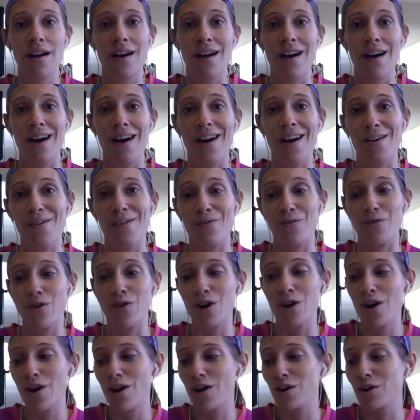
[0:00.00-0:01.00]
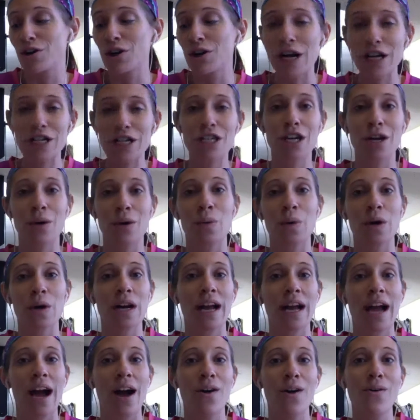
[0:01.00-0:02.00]
of crushing a
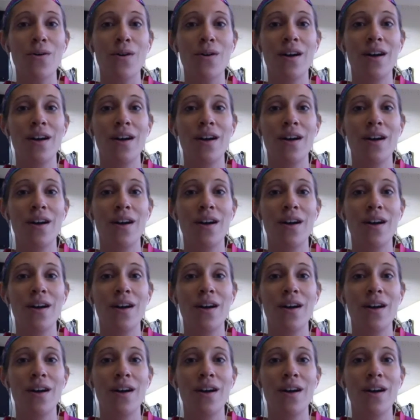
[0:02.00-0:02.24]
workout,